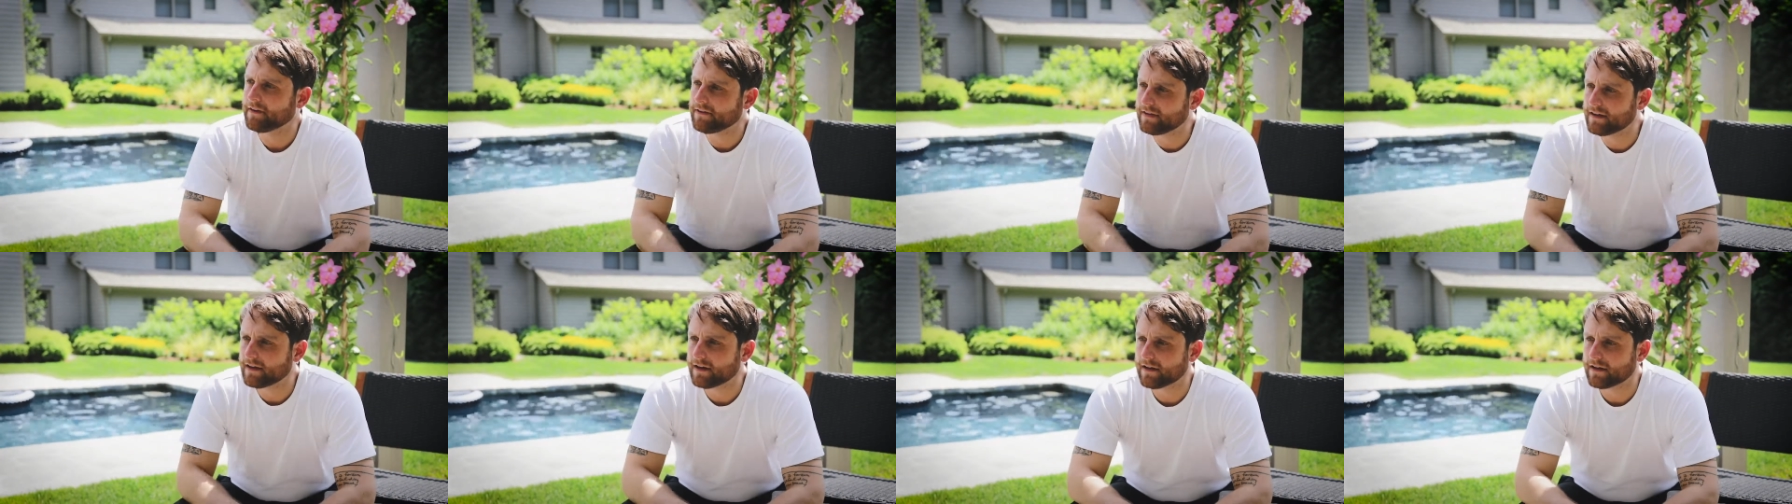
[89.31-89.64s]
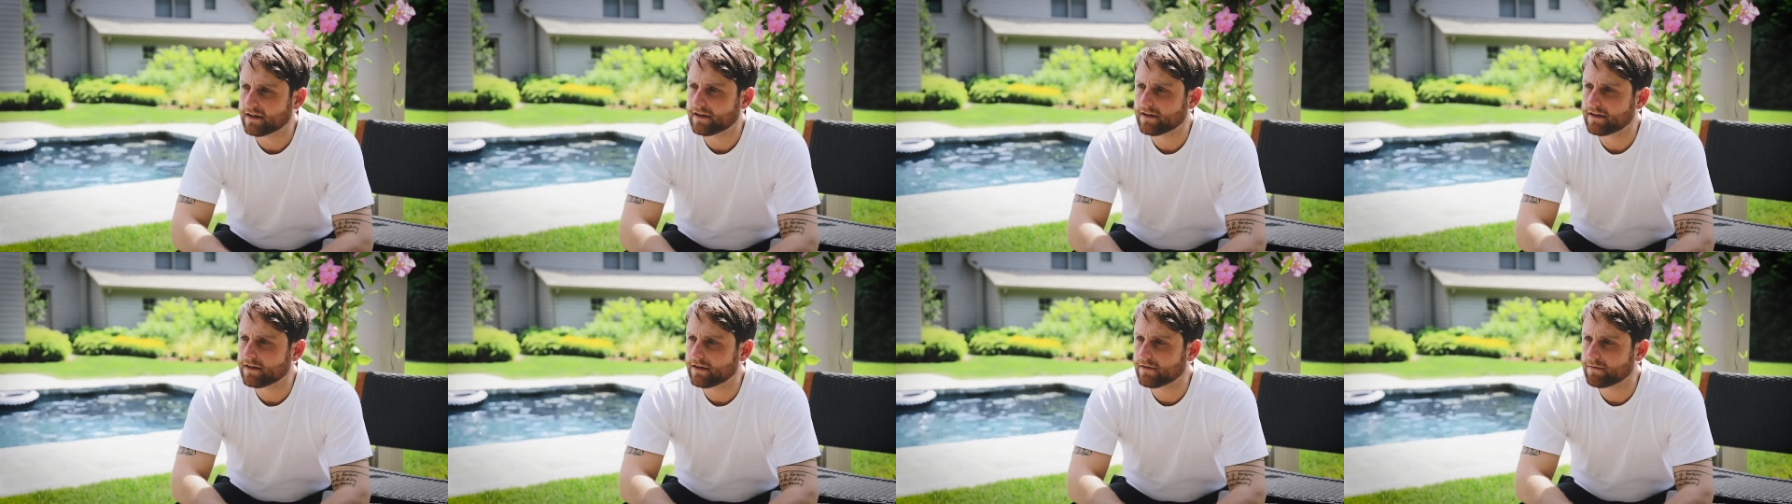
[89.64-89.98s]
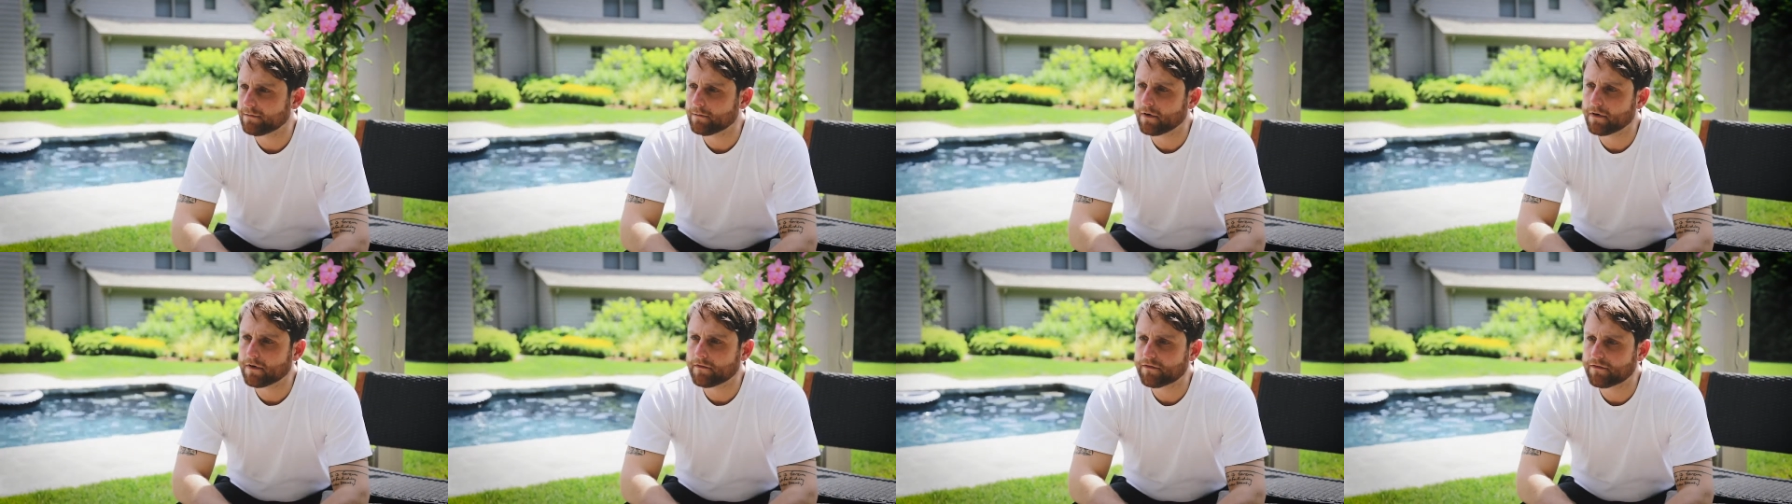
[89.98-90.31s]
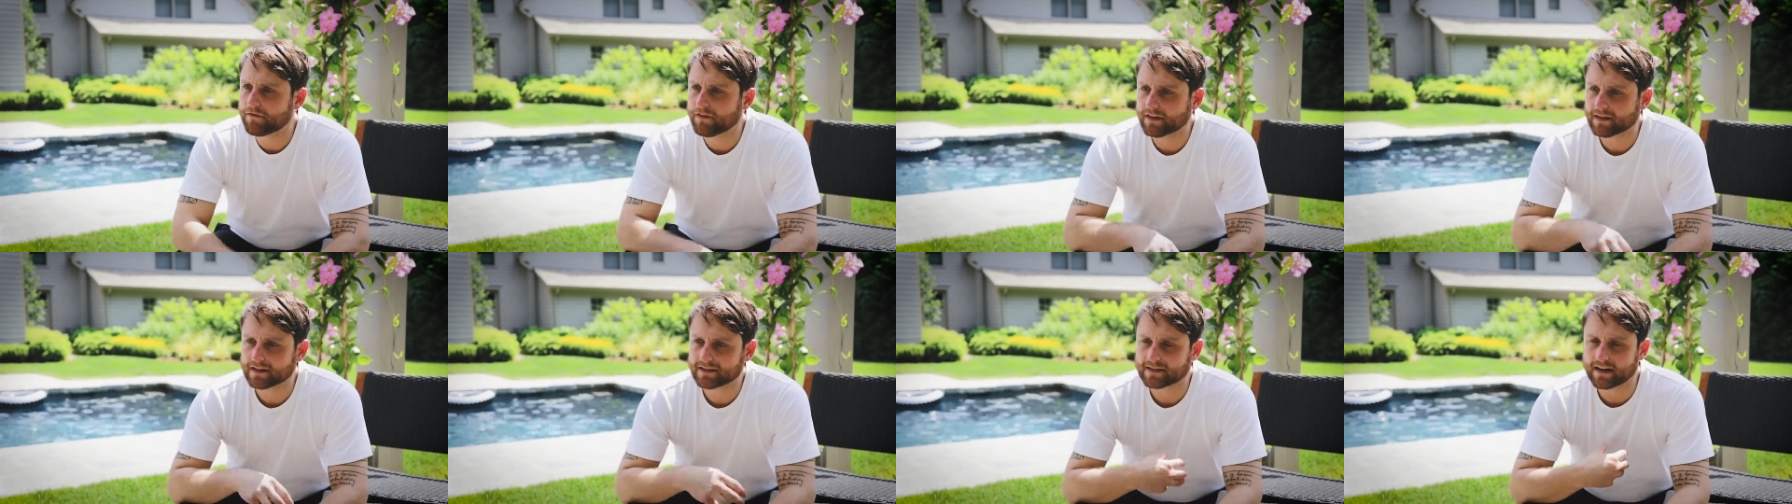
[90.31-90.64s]
the
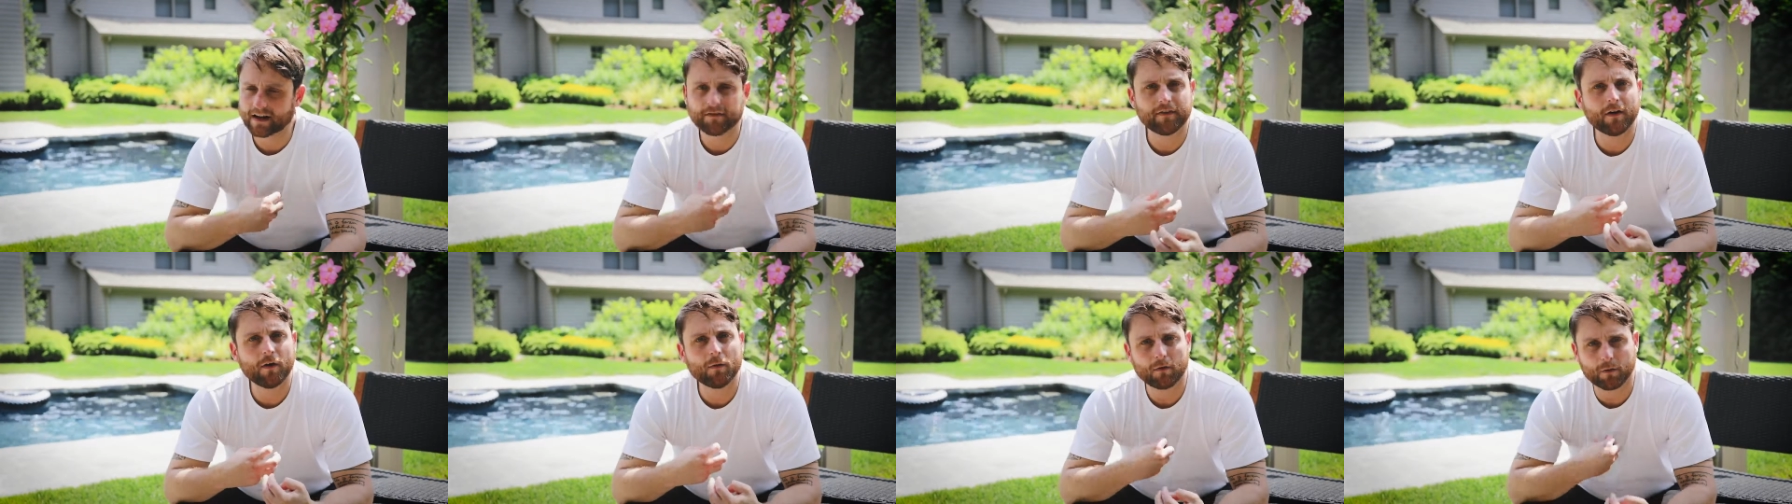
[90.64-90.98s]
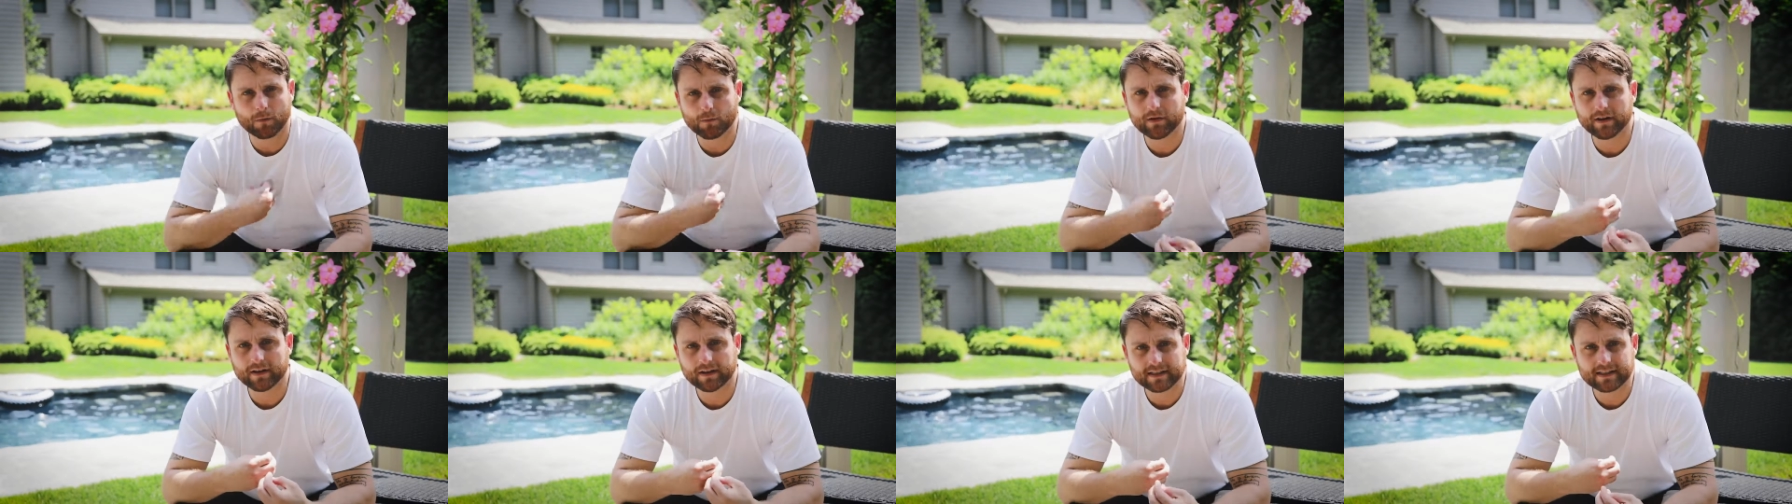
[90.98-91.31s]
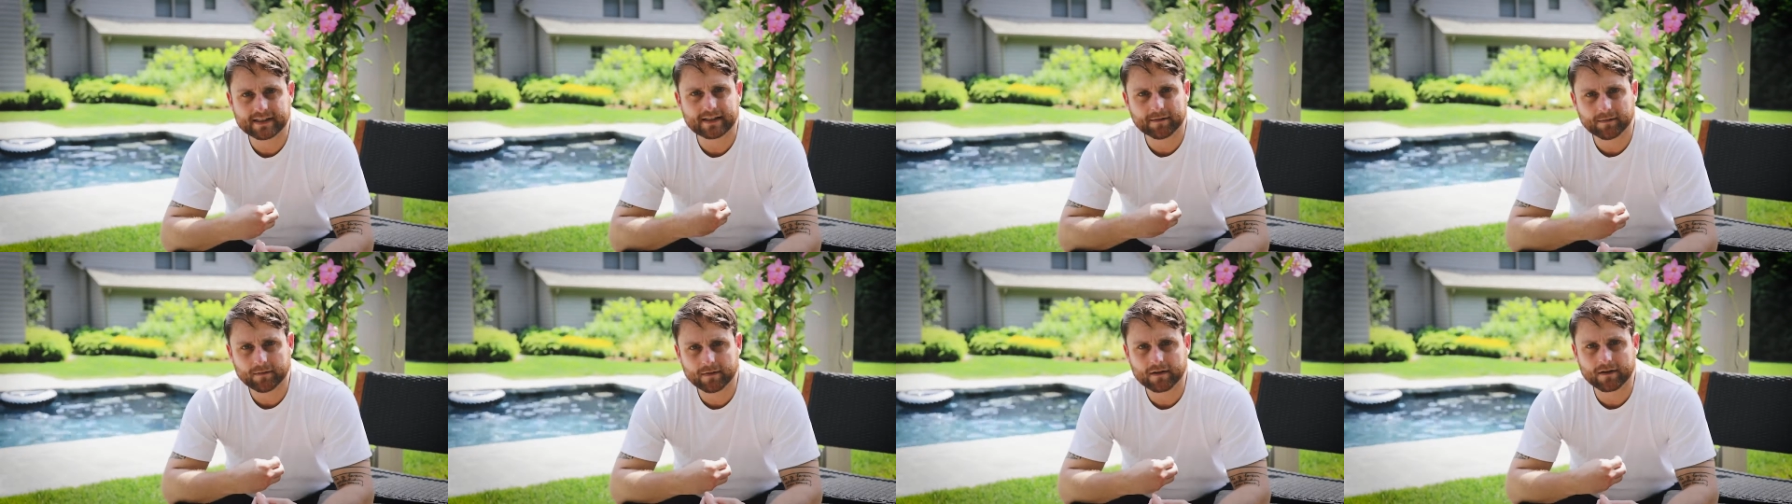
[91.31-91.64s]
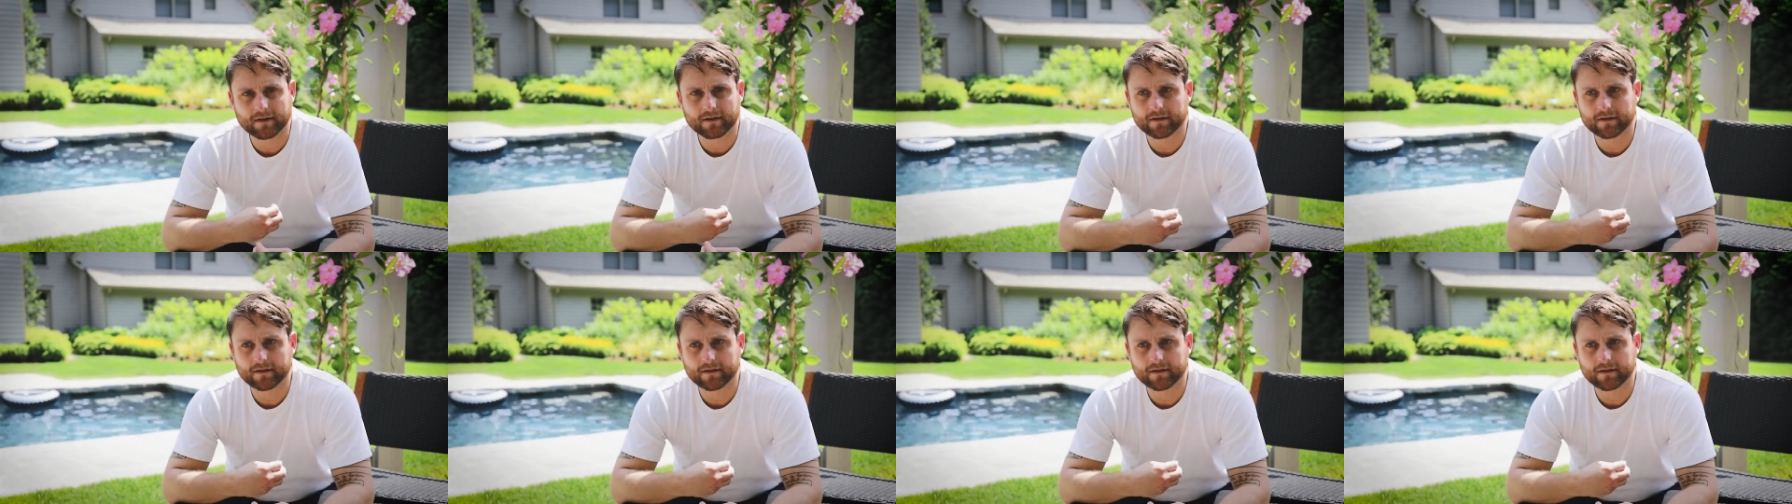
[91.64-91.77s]
feelings I felt were really similar.